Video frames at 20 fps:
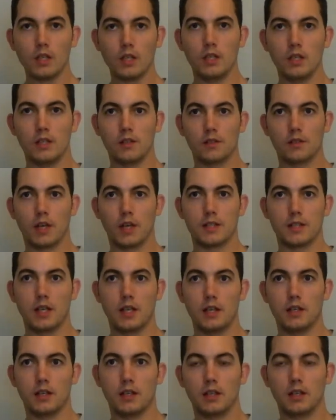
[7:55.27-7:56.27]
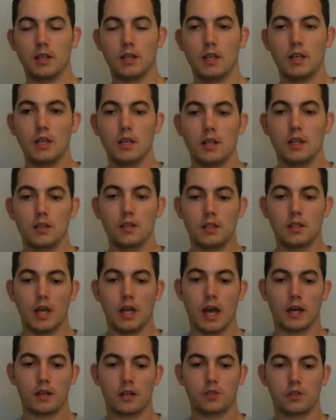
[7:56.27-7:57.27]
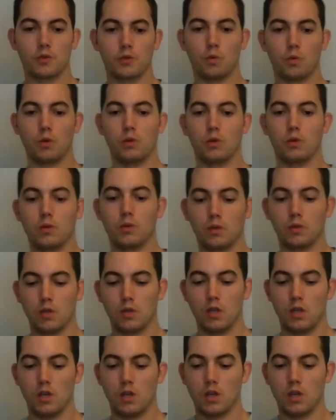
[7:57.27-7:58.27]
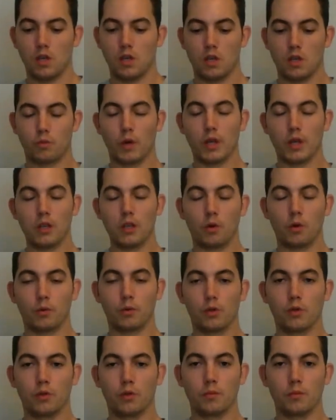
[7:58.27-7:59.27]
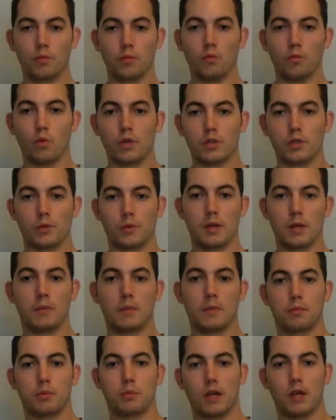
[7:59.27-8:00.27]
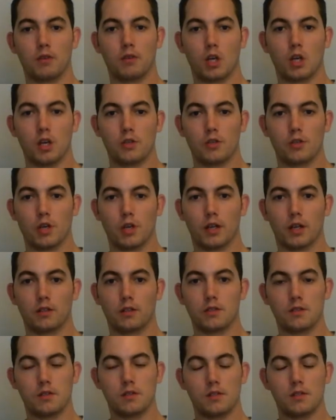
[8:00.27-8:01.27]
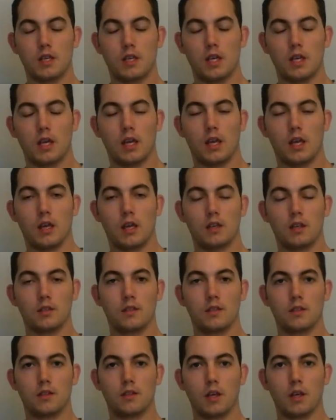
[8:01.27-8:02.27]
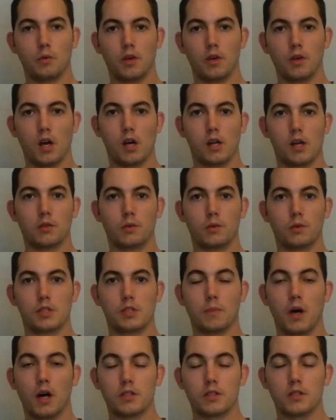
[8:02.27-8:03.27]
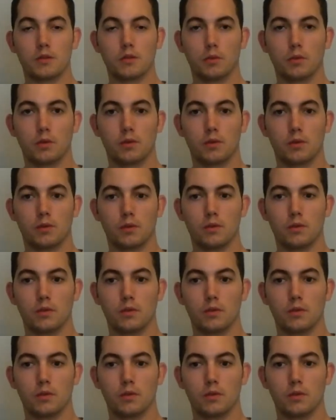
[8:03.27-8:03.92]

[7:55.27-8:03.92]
in the Titanic, the actual radio room was ran private contractor, and they were not responsible